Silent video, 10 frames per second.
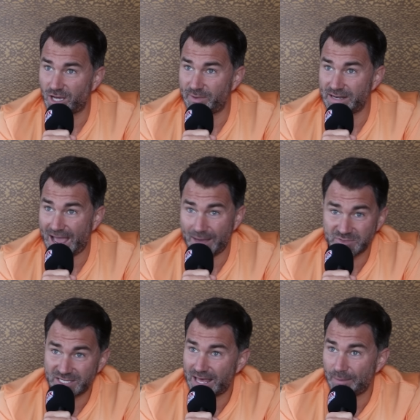I mean, up
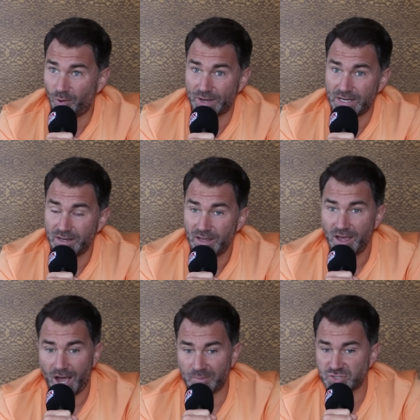to that point,
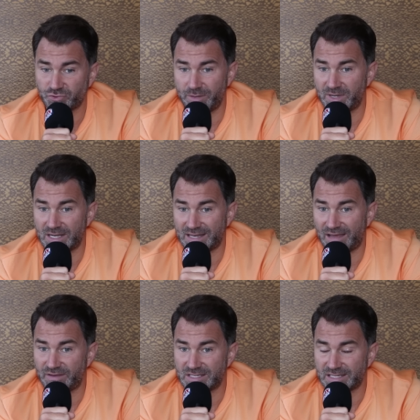I'm screaming at
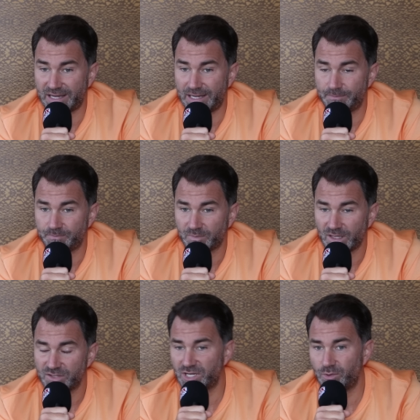Devin saying,
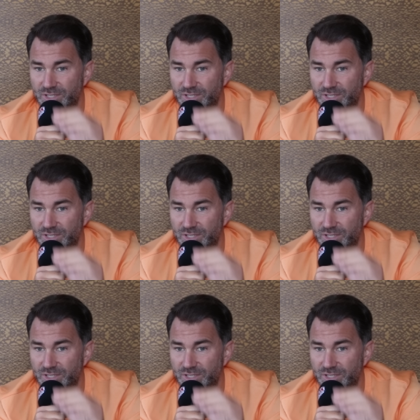do you know what?